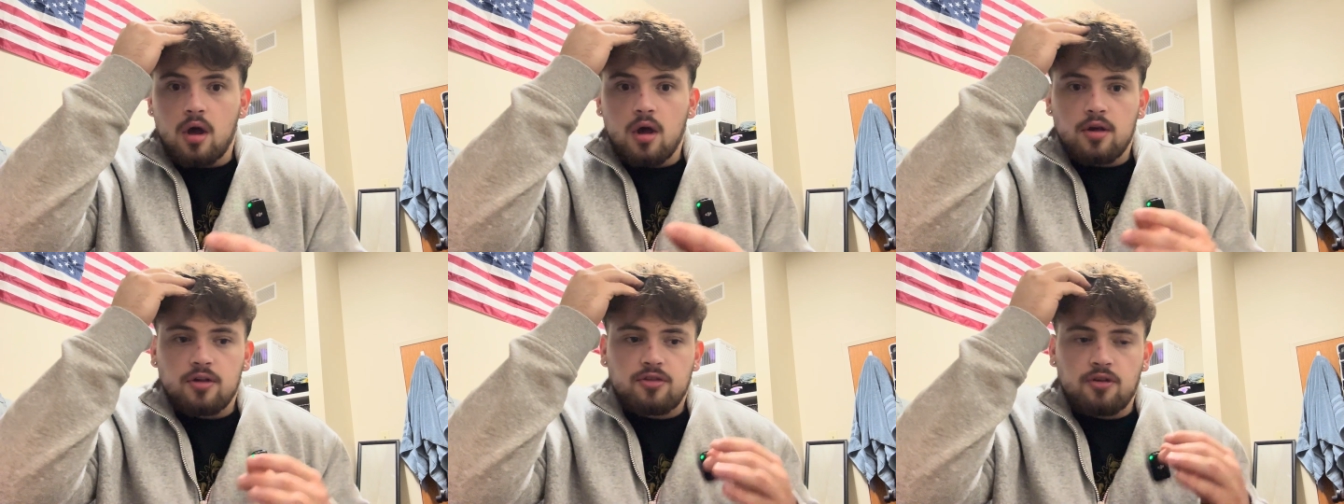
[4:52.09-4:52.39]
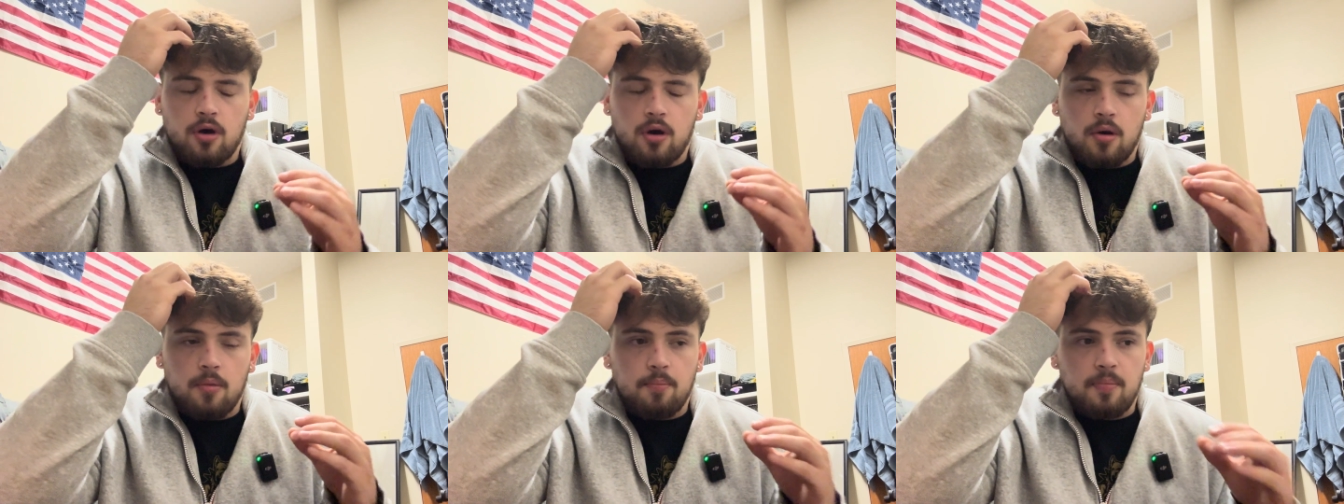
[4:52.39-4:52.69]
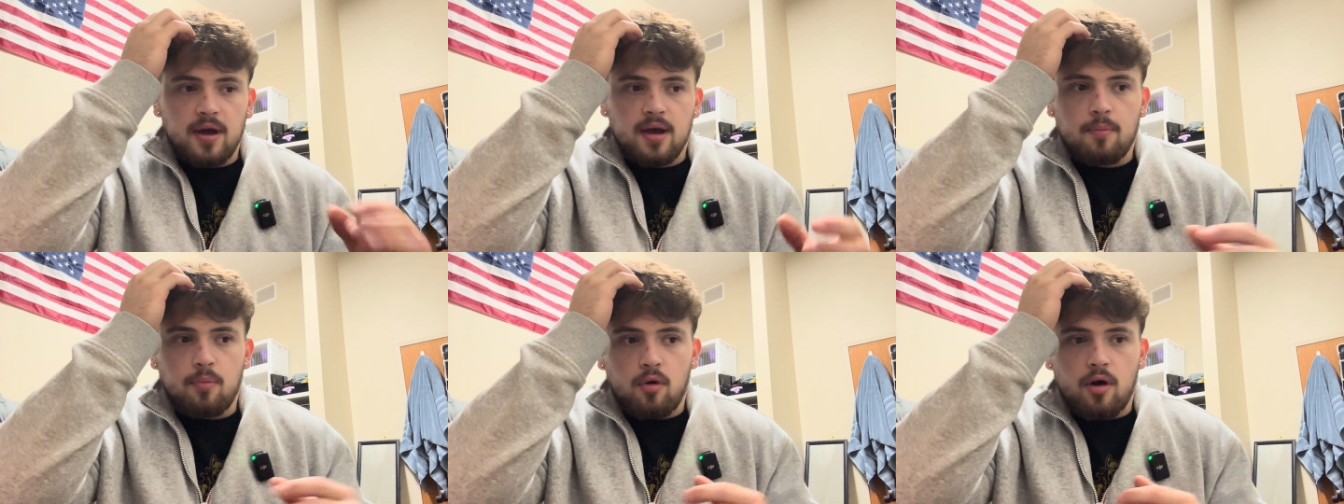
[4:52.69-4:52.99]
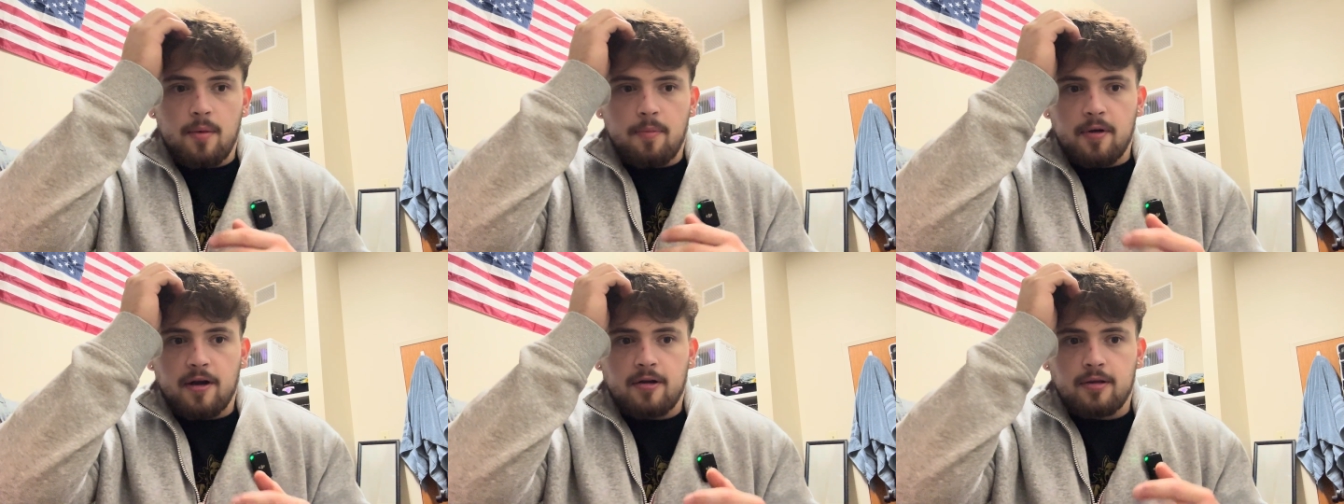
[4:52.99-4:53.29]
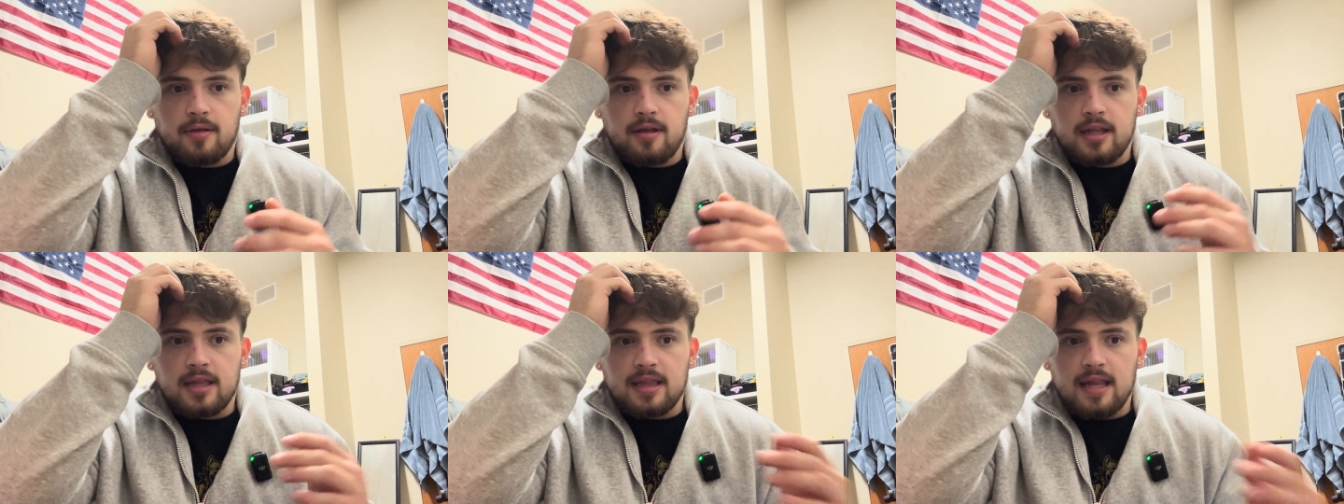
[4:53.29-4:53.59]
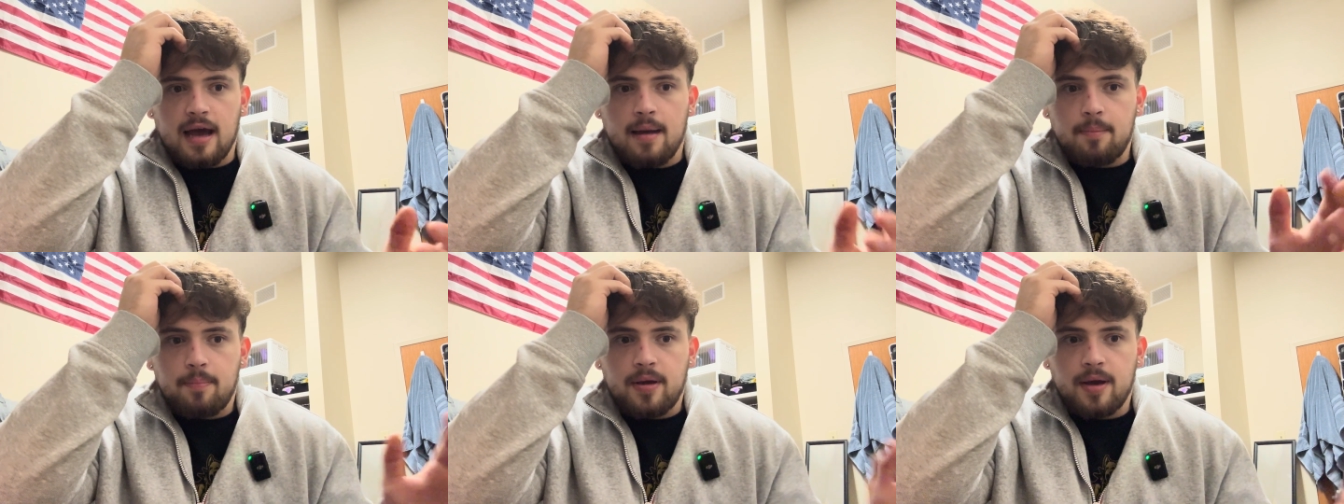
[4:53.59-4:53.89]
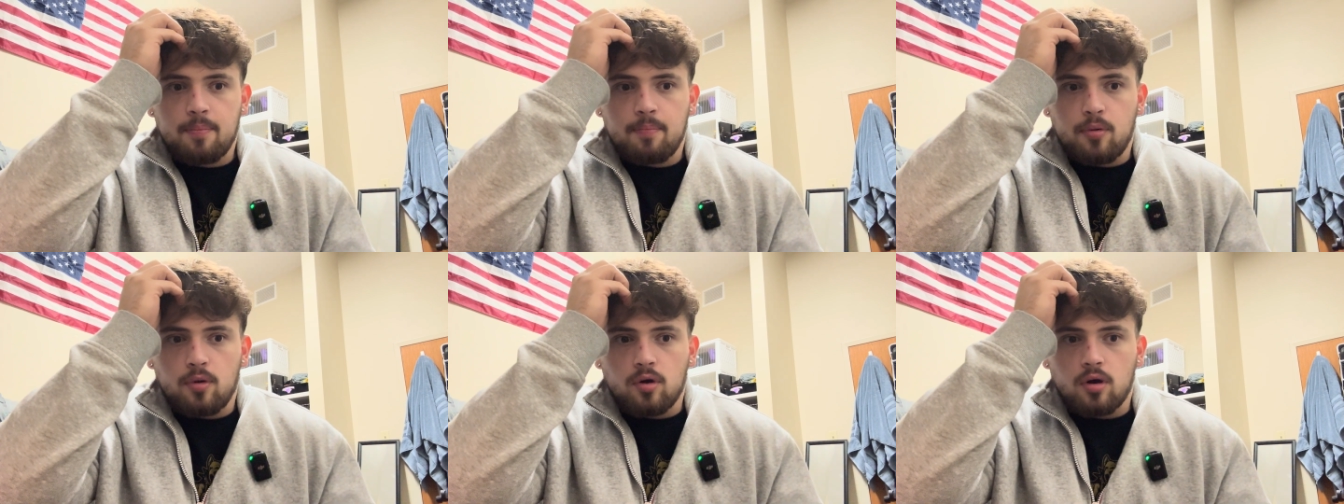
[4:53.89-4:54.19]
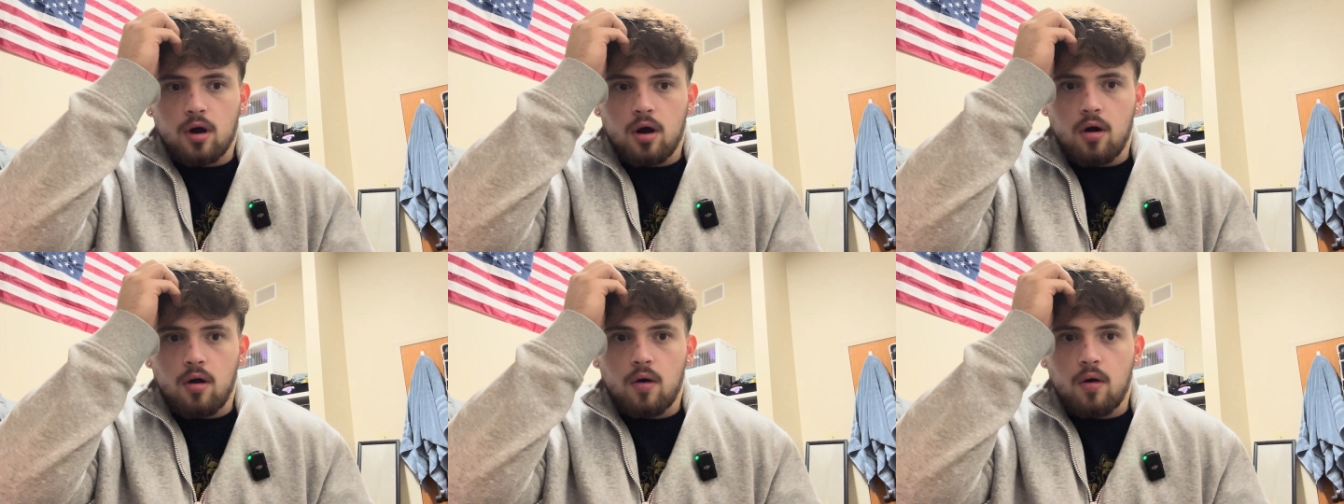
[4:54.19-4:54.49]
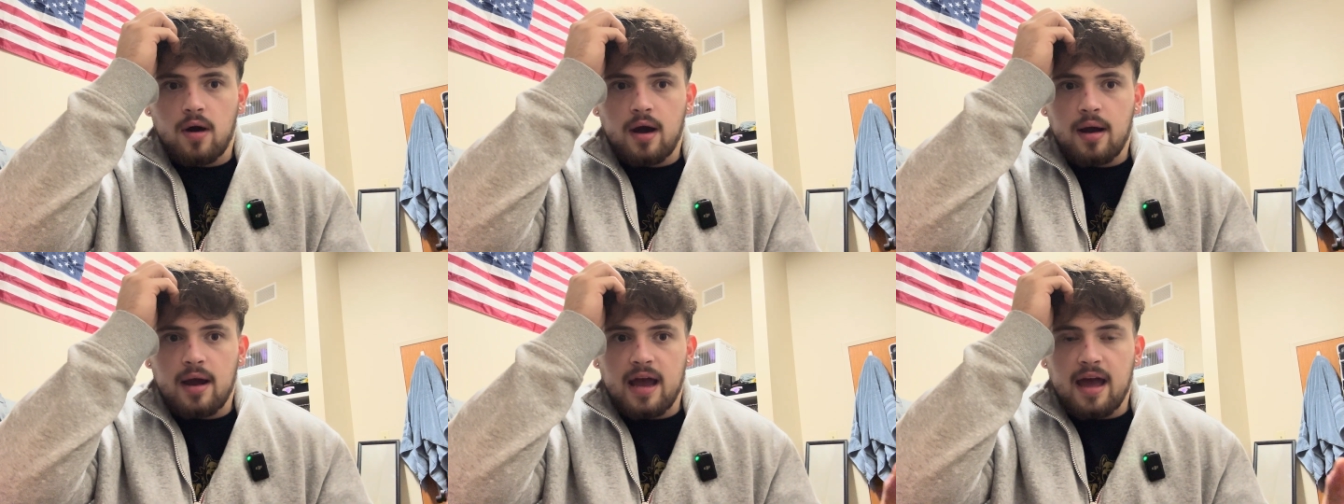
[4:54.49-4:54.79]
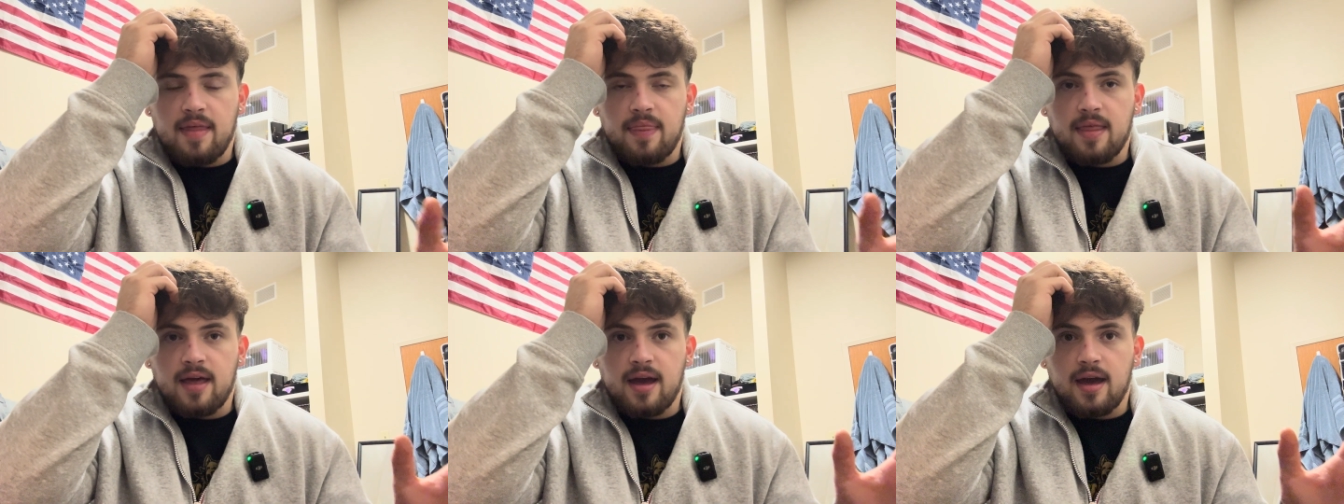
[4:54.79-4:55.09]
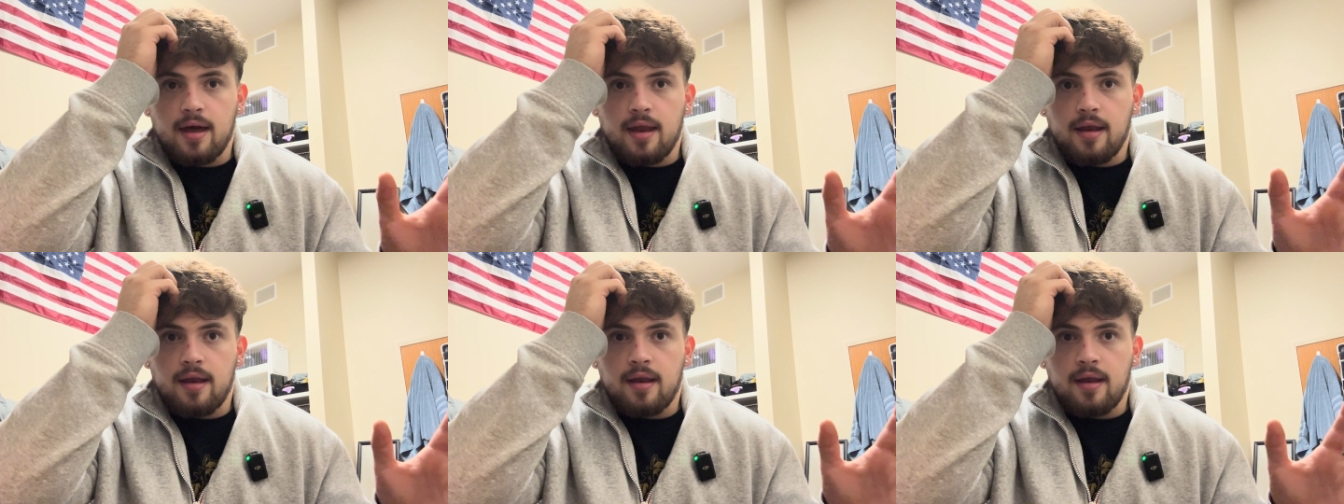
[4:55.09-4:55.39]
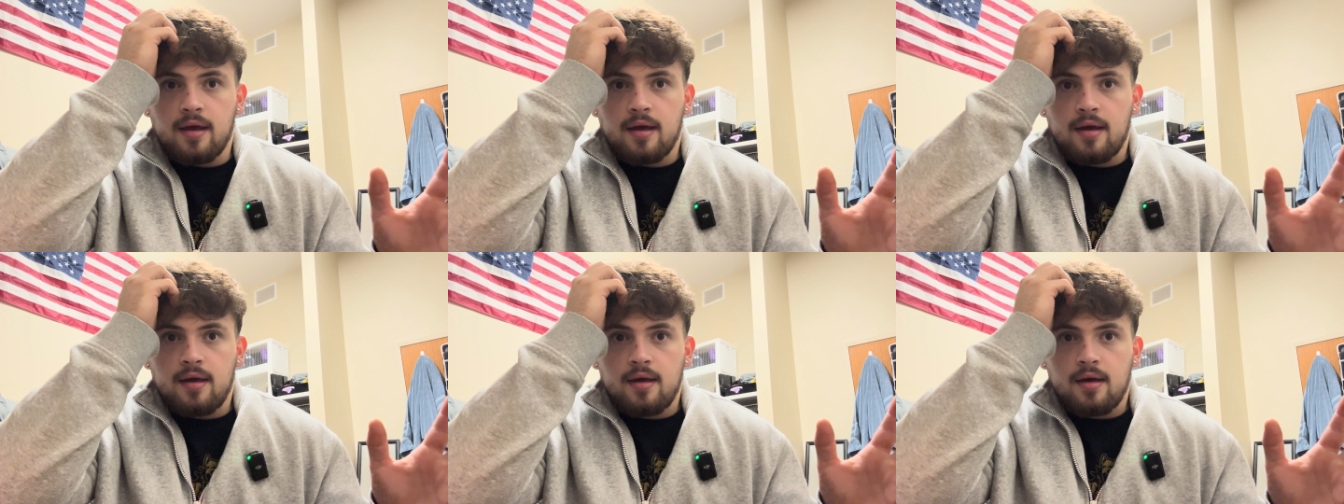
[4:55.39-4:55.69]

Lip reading: So Big Boy apparently let Pitbull go, and then